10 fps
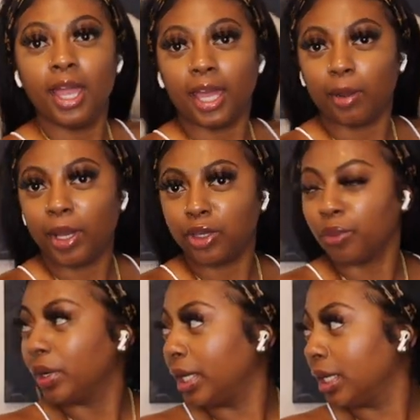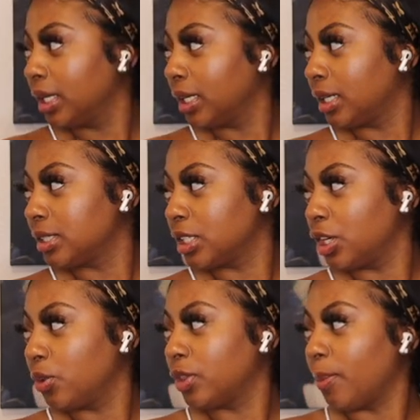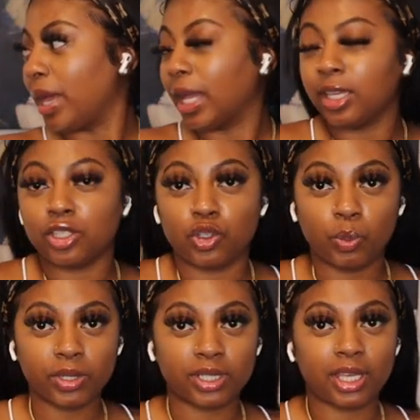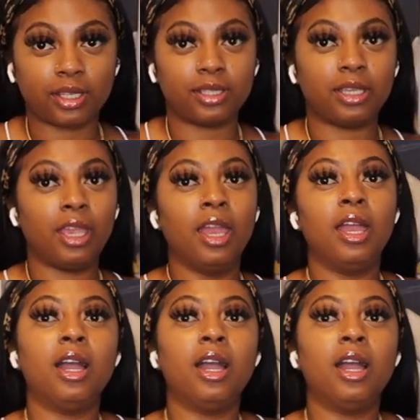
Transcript: And I'm like, you really could. It's cute. The back is super sexy.